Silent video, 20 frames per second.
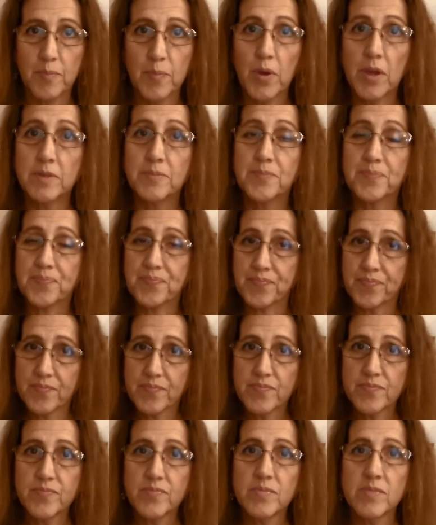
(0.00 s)
But
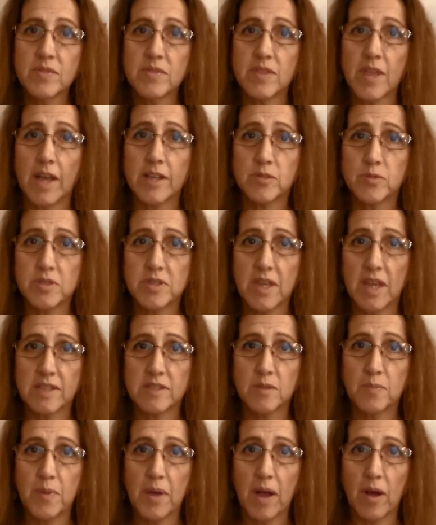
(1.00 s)
that's what
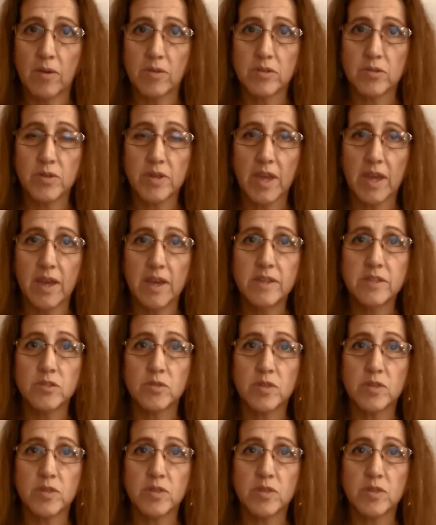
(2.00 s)
that's about, okay?